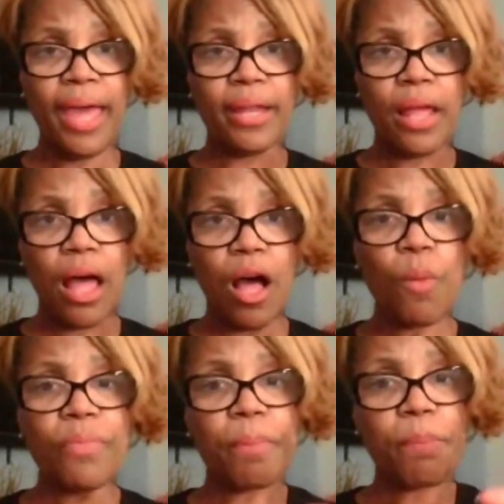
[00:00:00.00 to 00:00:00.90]
and
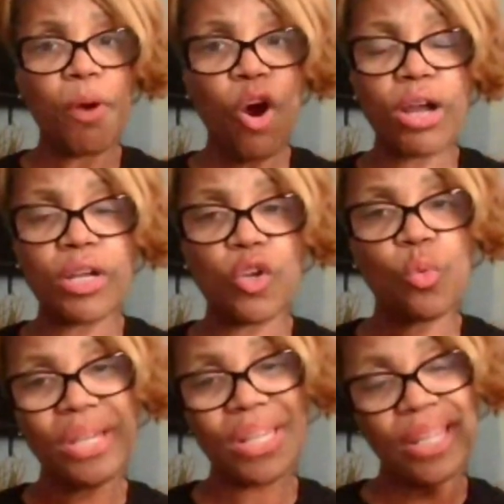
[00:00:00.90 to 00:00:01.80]
help the partner
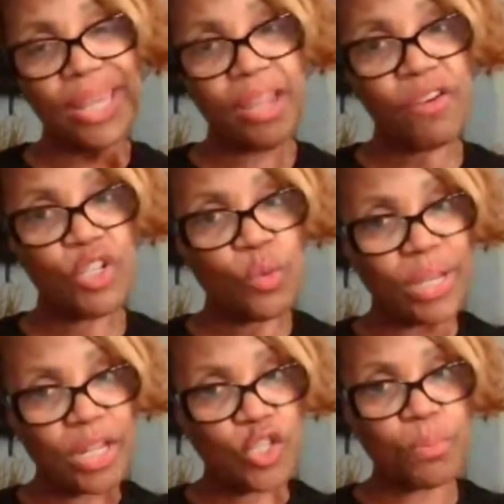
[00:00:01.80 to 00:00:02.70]
who can hear it, who
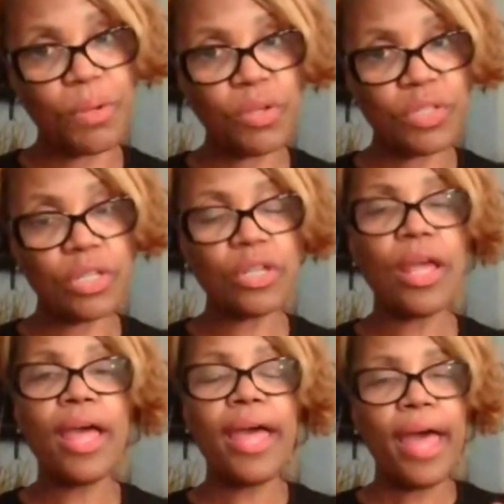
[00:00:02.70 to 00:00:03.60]
can experience it,
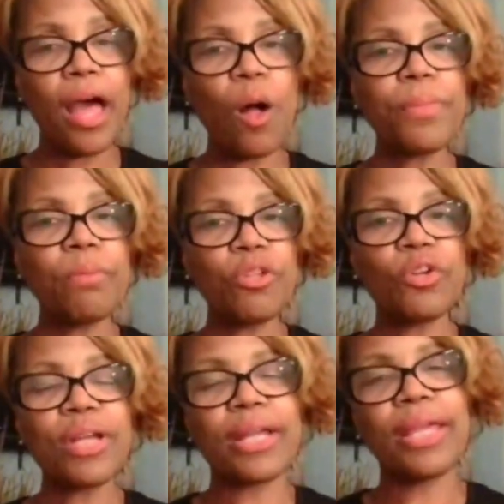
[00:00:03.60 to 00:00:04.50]
help them
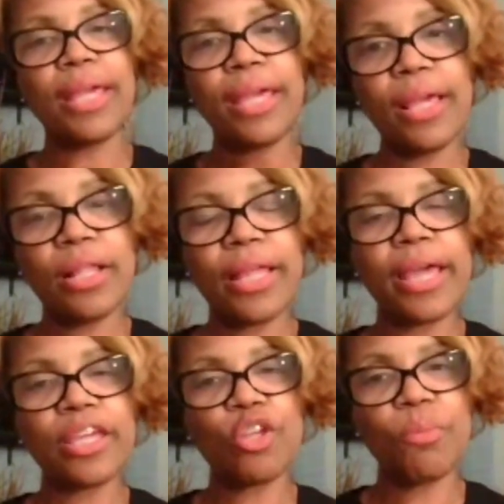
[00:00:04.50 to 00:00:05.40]
learn how to heal
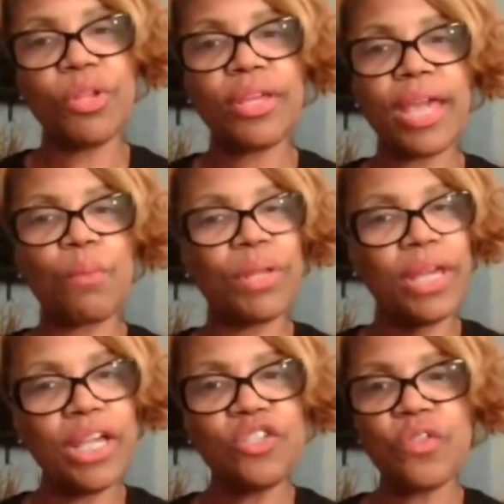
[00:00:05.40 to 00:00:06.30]
and communicate with
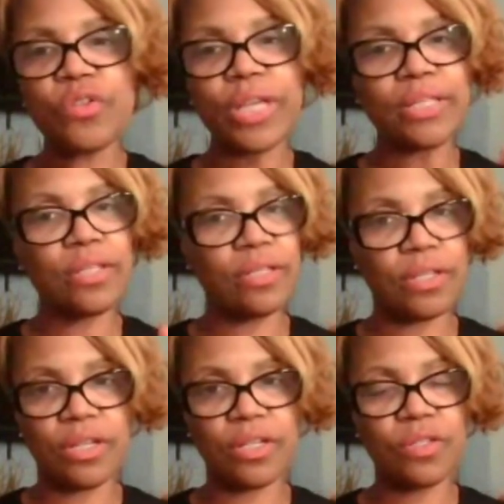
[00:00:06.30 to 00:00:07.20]
each of those
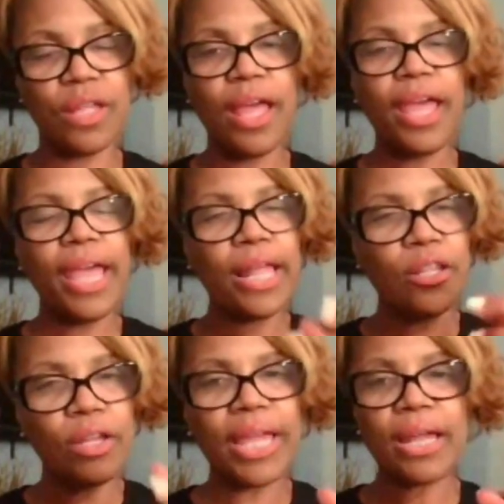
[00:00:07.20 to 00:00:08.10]
identities
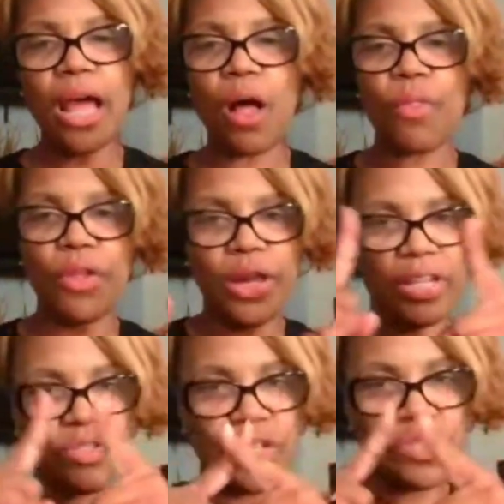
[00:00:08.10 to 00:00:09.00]
and look at how they are
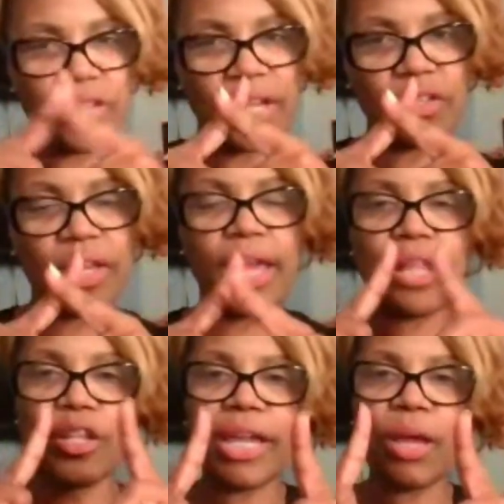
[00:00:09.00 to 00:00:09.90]
intersecting
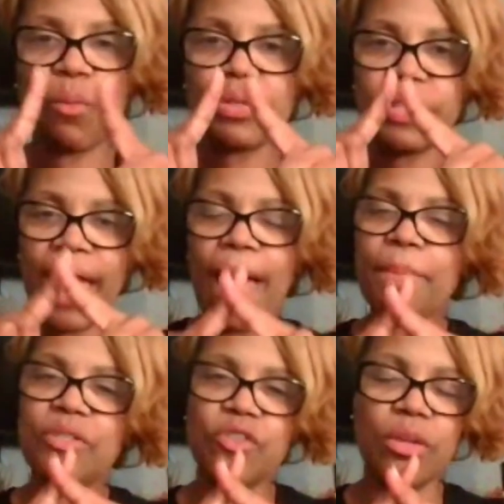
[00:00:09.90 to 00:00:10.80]
and look at what's
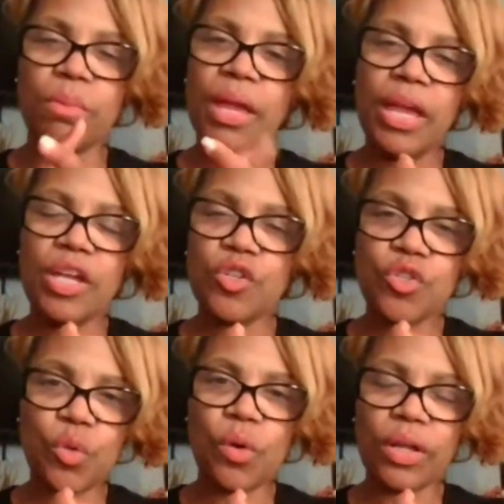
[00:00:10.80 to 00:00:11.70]
happened to them
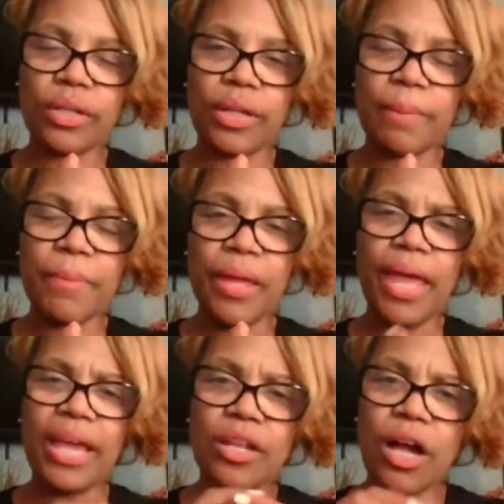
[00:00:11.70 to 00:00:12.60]
historically
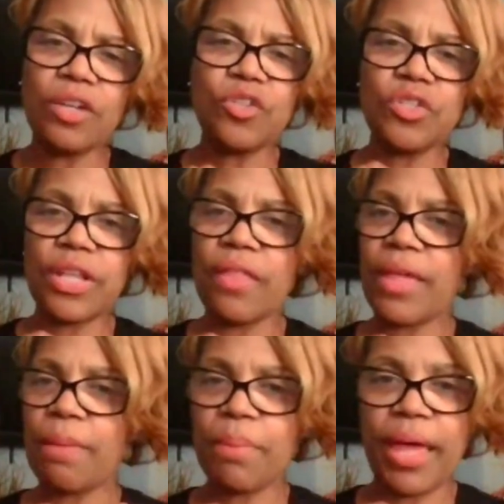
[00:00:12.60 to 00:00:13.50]
and understand
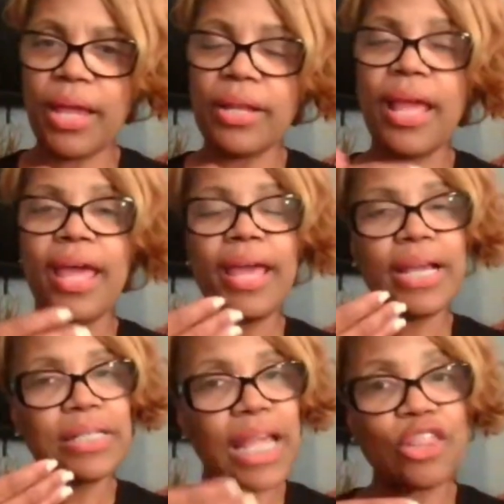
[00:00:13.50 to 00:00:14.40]
that pain
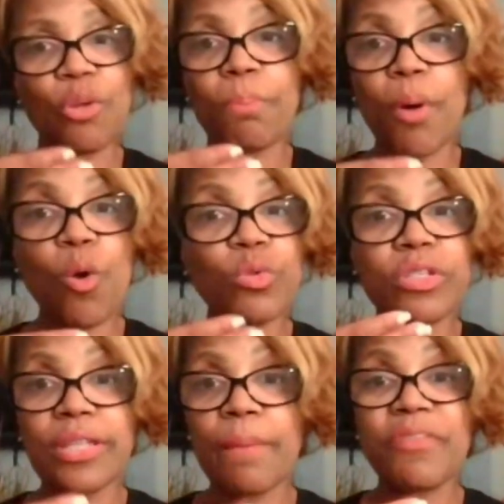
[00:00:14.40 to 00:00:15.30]
and take the bold
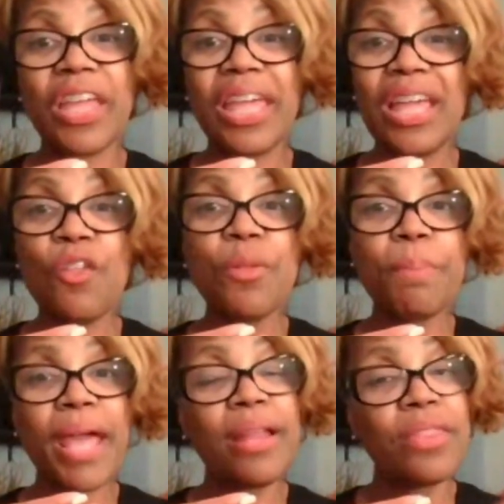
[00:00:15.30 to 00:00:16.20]
step to heal the
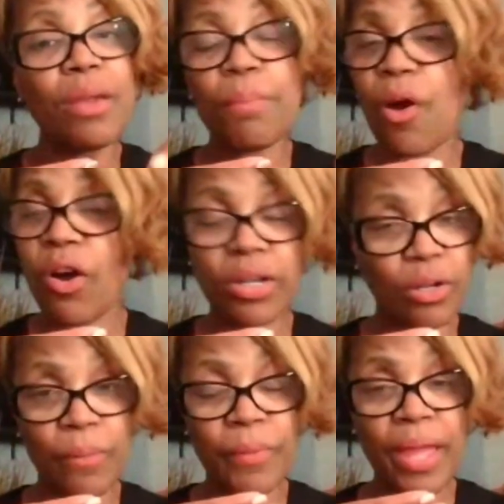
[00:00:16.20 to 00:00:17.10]
pain in their
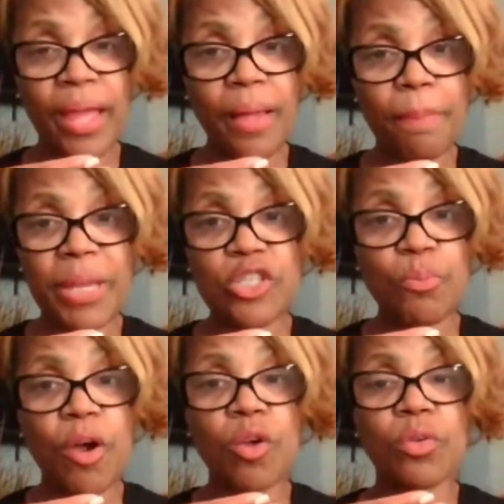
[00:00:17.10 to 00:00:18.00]
partner based
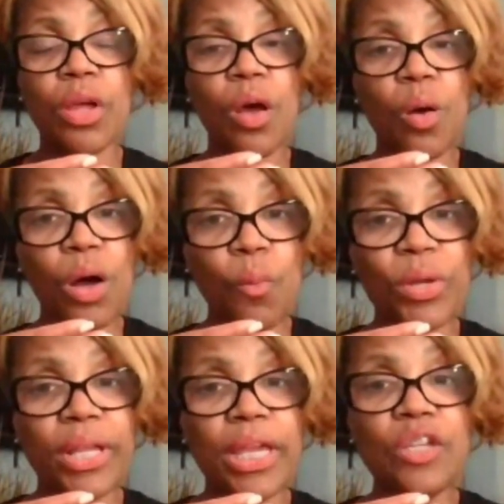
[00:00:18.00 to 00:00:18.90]
upon
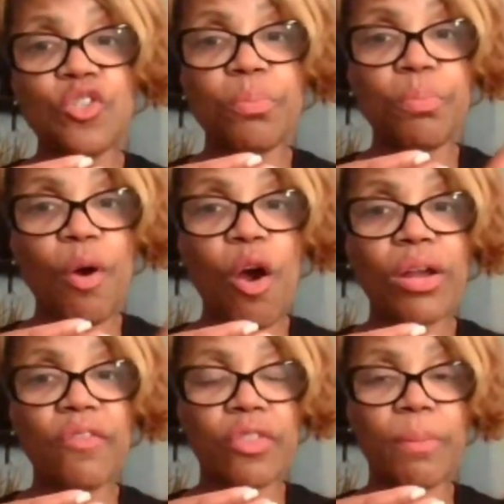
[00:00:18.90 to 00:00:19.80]
what each
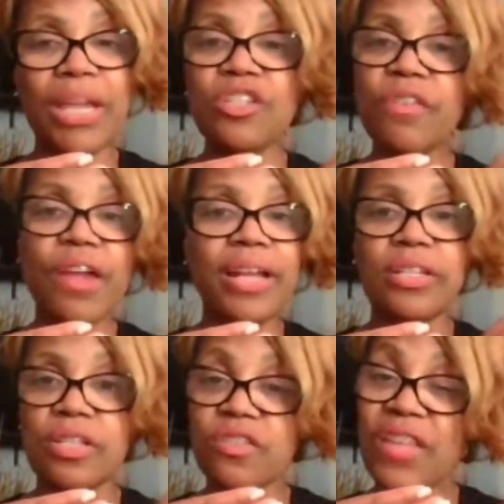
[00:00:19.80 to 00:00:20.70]
part of them, each of their
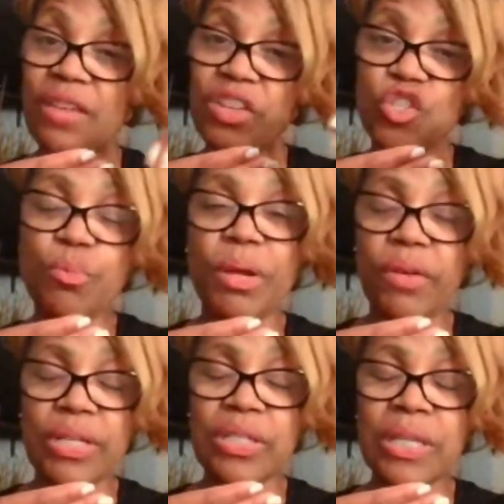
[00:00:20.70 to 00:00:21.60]
identities have
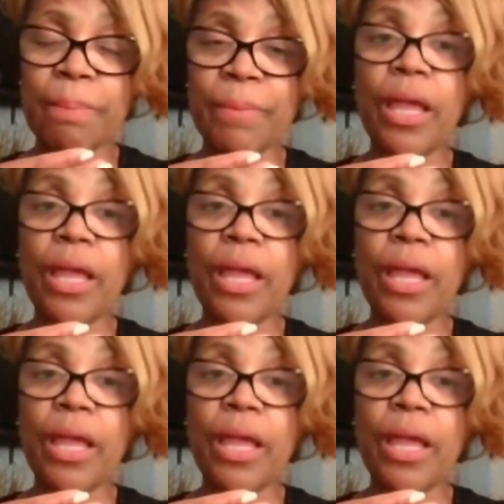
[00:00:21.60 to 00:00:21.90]
experienced.